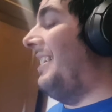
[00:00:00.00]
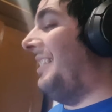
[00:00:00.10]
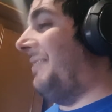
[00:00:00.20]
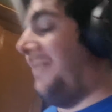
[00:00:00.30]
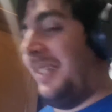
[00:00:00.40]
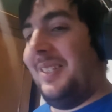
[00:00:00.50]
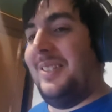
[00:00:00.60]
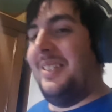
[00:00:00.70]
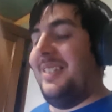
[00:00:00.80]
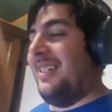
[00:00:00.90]
the
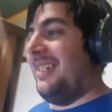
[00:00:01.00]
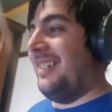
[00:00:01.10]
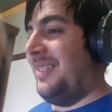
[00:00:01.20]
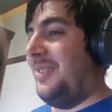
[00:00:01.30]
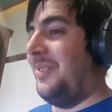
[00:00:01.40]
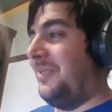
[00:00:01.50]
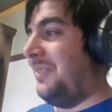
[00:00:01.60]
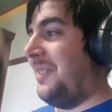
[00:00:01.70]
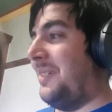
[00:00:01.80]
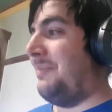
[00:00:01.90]
friggin'
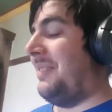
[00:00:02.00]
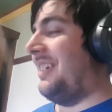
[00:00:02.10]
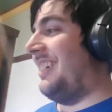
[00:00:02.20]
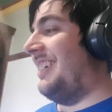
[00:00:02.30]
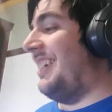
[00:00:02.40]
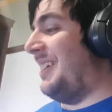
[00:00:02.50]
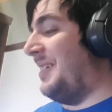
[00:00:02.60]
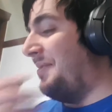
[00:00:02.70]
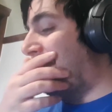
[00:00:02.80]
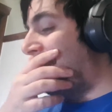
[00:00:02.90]
dog type thing.
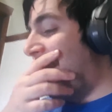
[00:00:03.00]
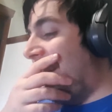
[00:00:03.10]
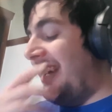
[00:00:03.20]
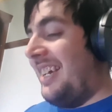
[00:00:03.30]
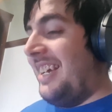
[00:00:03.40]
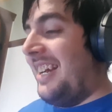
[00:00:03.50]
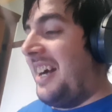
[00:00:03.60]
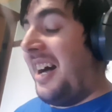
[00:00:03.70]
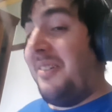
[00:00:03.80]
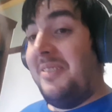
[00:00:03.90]

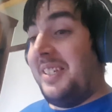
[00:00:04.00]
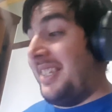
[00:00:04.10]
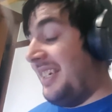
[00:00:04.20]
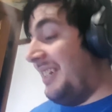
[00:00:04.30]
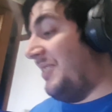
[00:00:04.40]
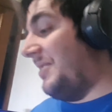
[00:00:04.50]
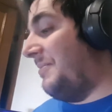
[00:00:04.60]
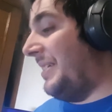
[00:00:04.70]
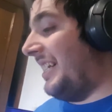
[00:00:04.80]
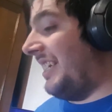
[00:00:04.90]
I want to see her
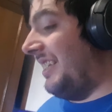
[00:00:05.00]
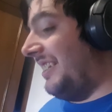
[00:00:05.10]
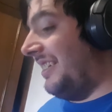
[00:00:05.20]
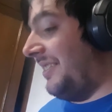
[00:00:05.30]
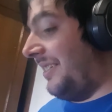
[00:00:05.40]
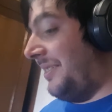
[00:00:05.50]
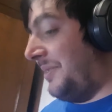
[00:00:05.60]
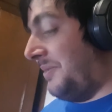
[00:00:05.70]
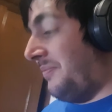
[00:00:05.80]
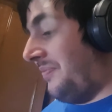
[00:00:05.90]
back in it.
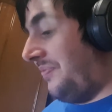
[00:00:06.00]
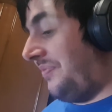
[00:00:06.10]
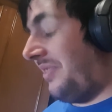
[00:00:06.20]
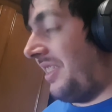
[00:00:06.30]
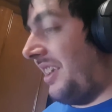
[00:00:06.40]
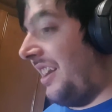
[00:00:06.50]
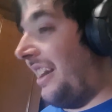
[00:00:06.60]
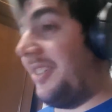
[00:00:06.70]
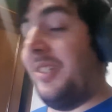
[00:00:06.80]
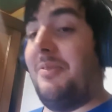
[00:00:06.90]
I
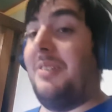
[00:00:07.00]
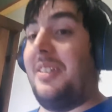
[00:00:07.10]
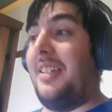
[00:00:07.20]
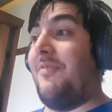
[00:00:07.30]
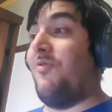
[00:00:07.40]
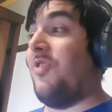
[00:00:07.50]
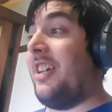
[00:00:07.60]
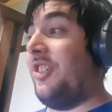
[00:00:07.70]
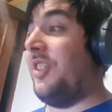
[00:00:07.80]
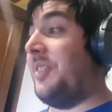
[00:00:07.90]
actually want to see
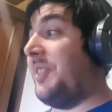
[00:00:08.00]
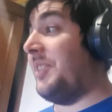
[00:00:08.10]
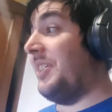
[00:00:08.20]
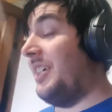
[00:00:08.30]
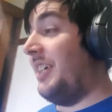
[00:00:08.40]
Wretches